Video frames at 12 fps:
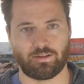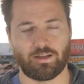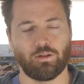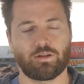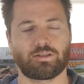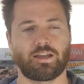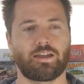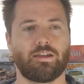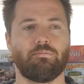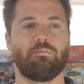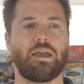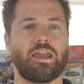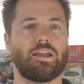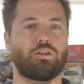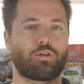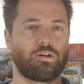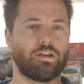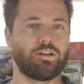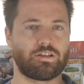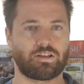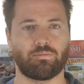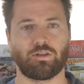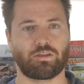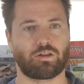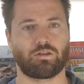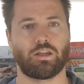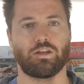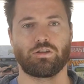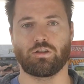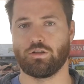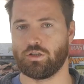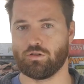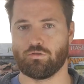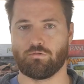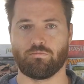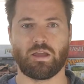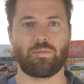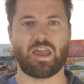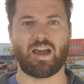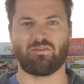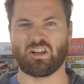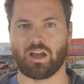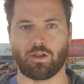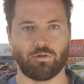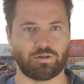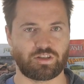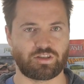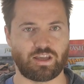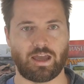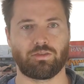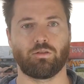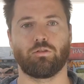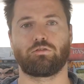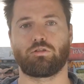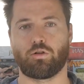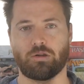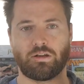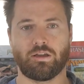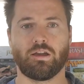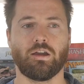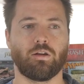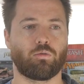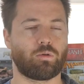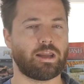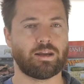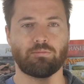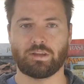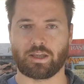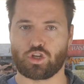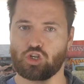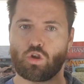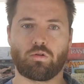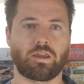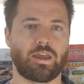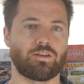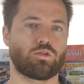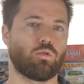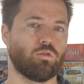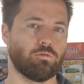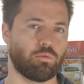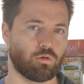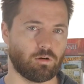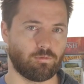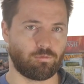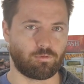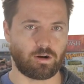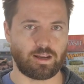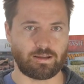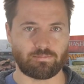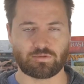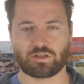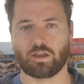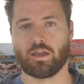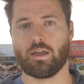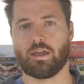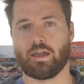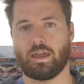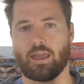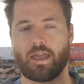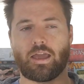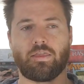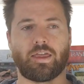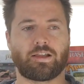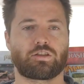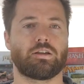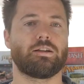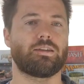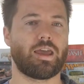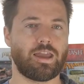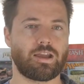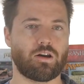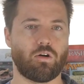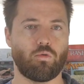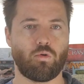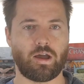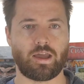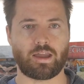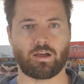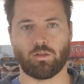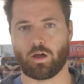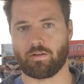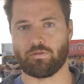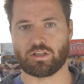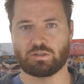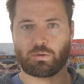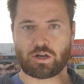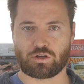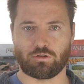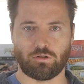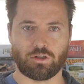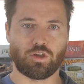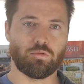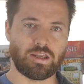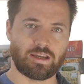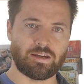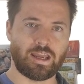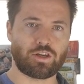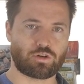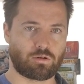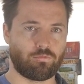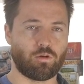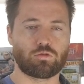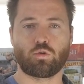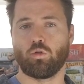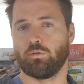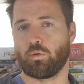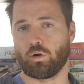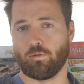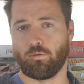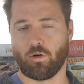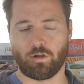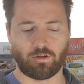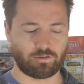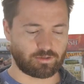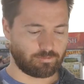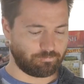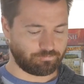It looks like it may turn into something that they could do maybe every other set. They'll throw in random showcase old border frames, and that's going to take away a lot of the special, unique nature of those old border foils.